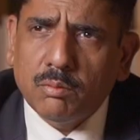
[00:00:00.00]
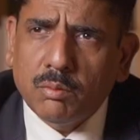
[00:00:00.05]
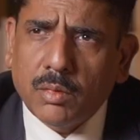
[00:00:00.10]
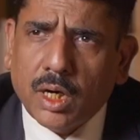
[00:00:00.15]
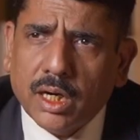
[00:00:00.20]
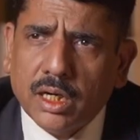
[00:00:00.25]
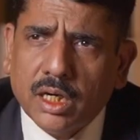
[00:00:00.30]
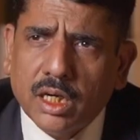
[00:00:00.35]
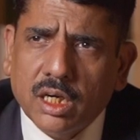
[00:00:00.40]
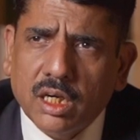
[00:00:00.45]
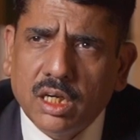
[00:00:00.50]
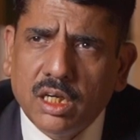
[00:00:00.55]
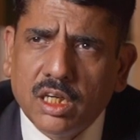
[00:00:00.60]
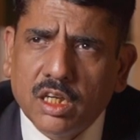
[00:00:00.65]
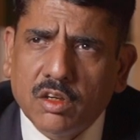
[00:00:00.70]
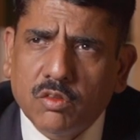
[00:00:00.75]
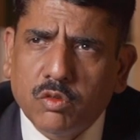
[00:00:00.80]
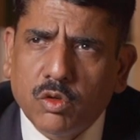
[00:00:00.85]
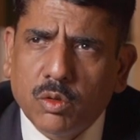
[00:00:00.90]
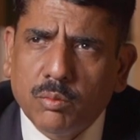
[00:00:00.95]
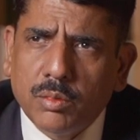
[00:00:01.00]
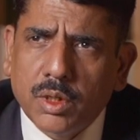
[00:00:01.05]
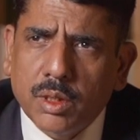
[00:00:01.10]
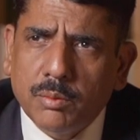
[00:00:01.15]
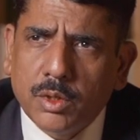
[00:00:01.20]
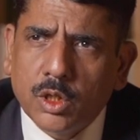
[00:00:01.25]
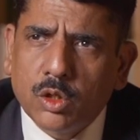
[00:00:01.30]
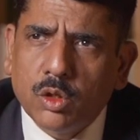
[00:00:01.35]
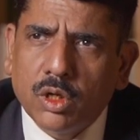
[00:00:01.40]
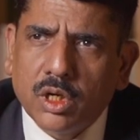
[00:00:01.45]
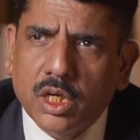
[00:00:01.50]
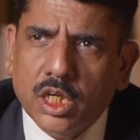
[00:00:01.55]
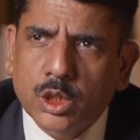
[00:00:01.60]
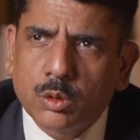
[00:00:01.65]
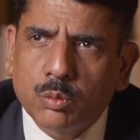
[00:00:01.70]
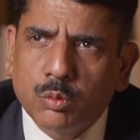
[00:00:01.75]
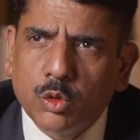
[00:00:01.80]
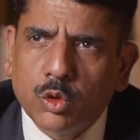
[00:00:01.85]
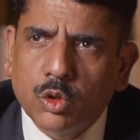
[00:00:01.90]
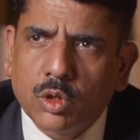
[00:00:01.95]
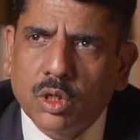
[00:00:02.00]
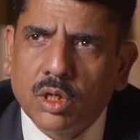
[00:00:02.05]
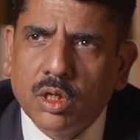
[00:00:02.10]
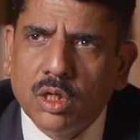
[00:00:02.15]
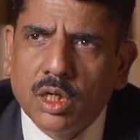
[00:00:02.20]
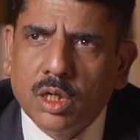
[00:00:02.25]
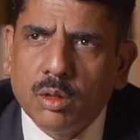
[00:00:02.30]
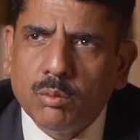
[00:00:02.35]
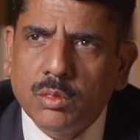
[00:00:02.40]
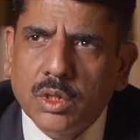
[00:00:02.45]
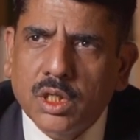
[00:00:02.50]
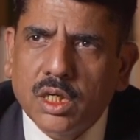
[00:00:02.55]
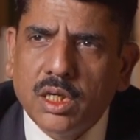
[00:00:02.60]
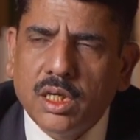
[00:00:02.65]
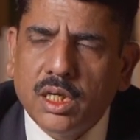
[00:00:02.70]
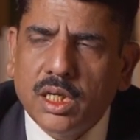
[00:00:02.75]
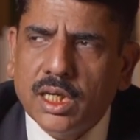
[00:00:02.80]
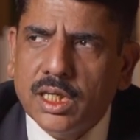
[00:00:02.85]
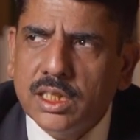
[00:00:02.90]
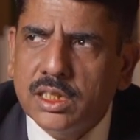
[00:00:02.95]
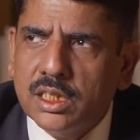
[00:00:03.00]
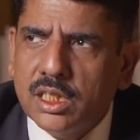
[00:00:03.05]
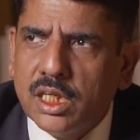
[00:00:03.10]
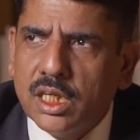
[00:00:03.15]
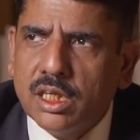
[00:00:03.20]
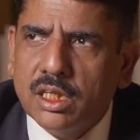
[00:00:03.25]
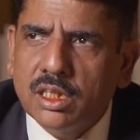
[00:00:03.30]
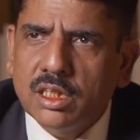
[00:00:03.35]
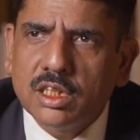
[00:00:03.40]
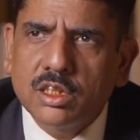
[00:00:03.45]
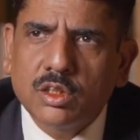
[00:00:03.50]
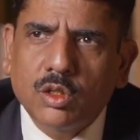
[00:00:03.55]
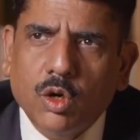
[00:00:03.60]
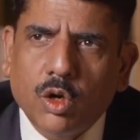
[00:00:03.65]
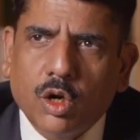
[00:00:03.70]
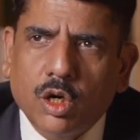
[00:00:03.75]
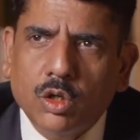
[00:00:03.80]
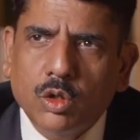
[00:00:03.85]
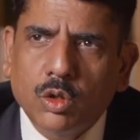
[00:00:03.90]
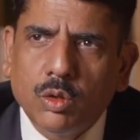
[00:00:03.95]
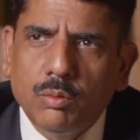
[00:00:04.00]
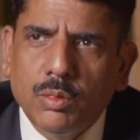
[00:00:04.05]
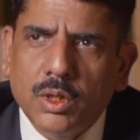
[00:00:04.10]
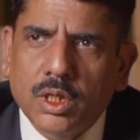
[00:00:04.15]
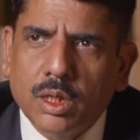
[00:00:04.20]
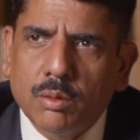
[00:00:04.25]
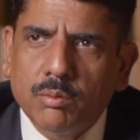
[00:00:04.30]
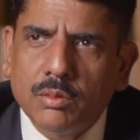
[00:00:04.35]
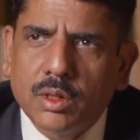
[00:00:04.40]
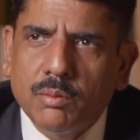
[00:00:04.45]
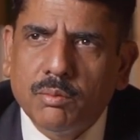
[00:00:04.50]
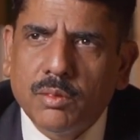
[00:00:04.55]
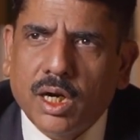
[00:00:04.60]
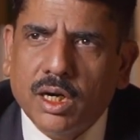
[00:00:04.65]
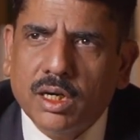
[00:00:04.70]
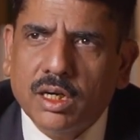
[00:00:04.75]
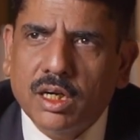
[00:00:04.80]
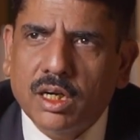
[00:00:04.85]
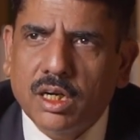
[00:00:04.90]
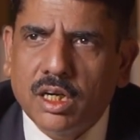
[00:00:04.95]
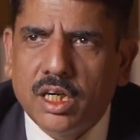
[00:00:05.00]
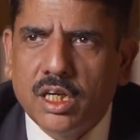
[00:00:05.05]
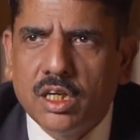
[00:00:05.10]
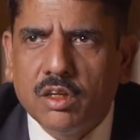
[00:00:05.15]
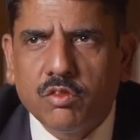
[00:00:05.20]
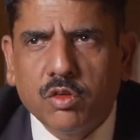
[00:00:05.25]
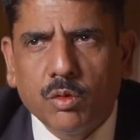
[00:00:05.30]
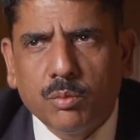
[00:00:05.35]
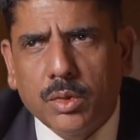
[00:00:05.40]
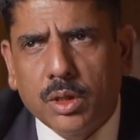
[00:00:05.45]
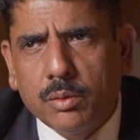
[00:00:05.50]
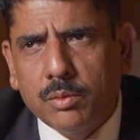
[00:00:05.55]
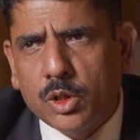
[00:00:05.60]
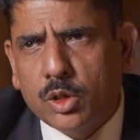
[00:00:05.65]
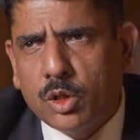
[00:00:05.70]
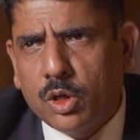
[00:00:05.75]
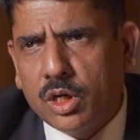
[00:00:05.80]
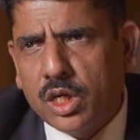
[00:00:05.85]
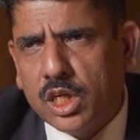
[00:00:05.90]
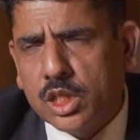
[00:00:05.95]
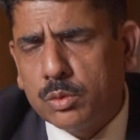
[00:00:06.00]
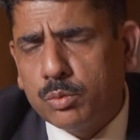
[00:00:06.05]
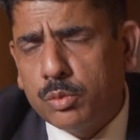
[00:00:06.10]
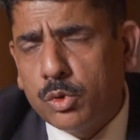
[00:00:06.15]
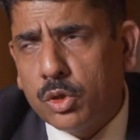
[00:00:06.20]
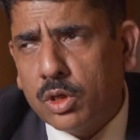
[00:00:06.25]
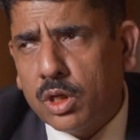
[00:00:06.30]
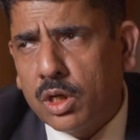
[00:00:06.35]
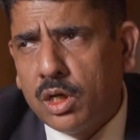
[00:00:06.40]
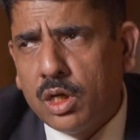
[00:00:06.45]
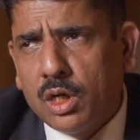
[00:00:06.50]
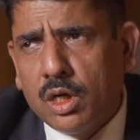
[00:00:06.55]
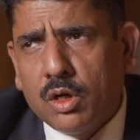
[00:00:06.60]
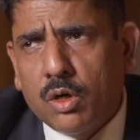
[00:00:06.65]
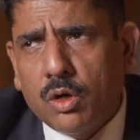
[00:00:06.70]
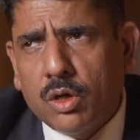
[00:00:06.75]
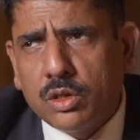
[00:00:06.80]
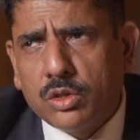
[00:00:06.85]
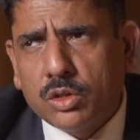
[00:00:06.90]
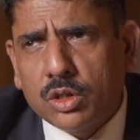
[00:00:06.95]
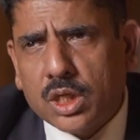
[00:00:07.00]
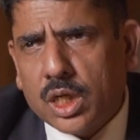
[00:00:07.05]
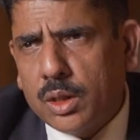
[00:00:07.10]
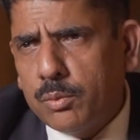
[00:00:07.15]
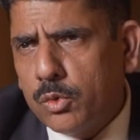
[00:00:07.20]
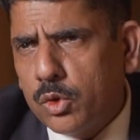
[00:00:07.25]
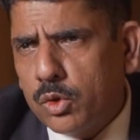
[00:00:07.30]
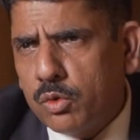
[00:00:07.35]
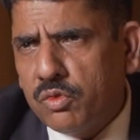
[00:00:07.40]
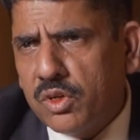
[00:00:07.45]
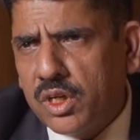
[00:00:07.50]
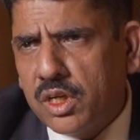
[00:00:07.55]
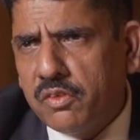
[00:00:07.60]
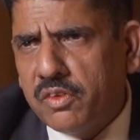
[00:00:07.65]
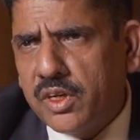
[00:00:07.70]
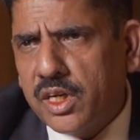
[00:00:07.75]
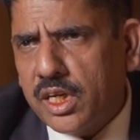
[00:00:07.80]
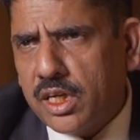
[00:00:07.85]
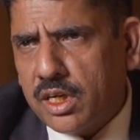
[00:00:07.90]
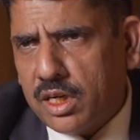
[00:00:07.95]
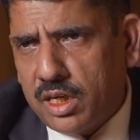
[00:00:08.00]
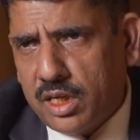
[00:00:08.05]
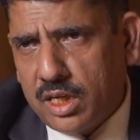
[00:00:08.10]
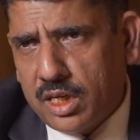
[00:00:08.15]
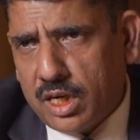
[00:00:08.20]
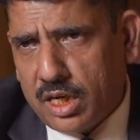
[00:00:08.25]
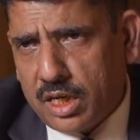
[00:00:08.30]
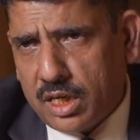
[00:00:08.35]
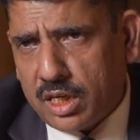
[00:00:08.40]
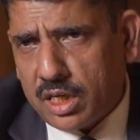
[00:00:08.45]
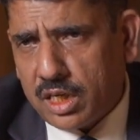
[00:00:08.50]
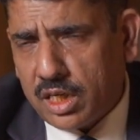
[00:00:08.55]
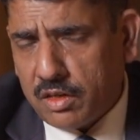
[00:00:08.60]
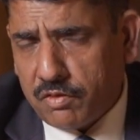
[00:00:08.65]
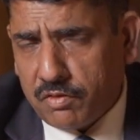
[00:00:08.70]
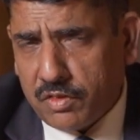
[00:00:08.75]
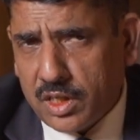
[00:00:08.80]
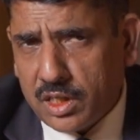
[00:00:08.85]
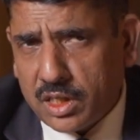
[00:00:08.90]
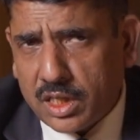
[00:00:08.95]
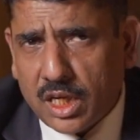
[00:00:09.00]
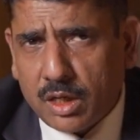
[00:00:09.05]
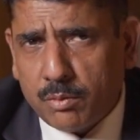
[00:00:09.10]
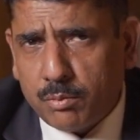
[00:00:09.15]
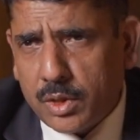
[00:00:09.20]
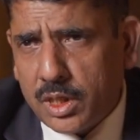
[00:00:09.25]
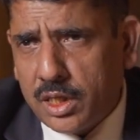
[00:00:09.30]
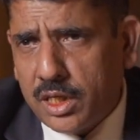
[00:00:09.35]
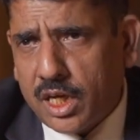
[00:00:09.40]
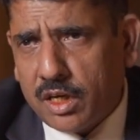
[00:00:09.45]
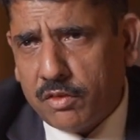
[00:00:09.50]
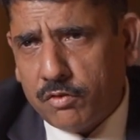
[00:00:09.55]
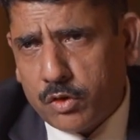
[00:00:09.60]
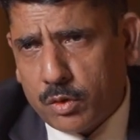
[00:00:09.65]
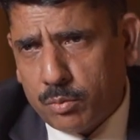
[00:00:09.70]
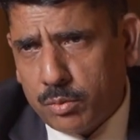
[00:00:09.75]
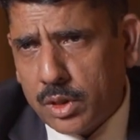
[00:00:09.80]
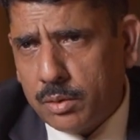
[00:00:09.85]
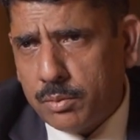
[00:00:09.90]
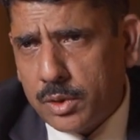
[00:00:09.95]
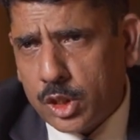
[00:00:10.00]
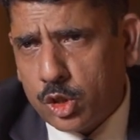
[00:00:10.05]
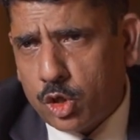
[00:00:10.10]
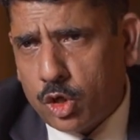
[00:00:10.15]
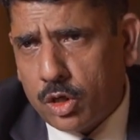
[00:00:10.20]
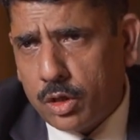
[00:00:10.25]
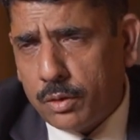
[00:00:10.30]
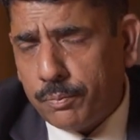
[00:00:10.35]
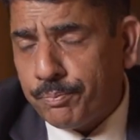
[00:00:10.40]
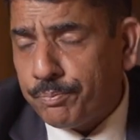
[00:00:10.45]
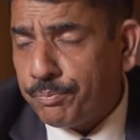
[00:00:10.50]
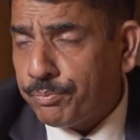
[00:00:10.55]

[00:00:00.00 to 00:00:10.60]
market leader for baby corn export but India has taken the slot to become the market leader for baby corn export also came out very, very clearly. And if it can be done for baby corn,